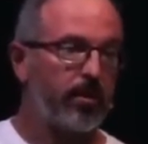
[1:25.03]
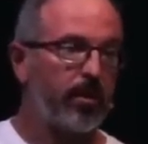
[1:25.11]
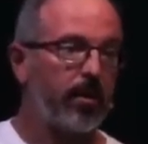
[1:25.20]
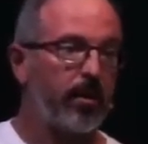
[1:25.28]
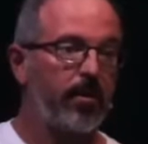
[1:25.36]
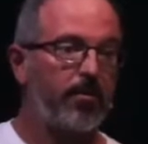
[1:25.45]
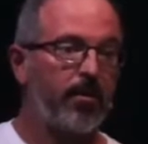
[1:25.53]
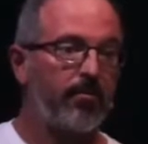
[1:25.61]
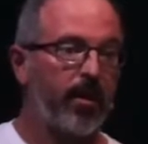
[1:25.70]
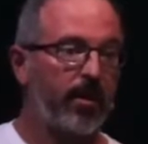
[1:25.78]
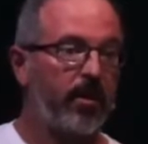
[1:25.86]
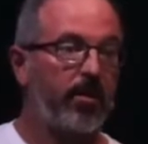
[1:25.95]

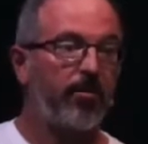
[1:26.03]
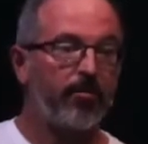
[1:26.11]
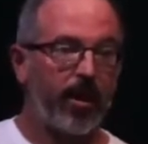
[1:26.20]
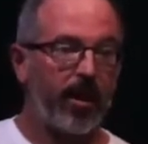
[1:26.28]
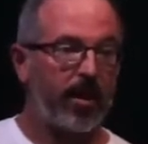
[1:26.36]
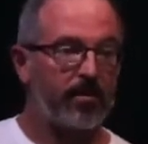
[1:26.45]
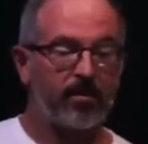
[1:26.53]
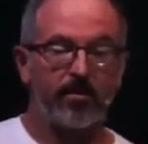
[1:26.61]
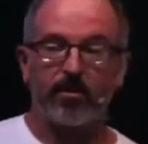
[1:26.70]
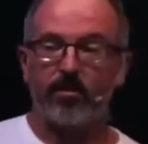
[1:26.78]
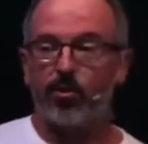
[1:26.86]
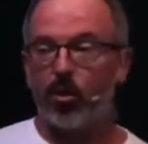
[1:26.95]
Affecting their
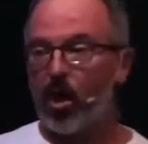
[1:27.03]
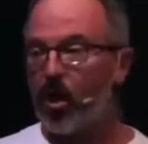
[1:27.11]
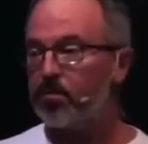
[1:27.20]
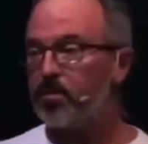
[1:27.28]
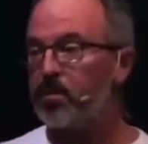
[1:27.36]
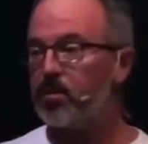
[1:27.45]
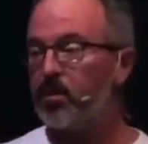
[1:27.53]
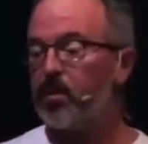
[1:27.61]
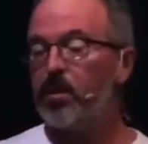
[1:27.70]
finances, their jobs.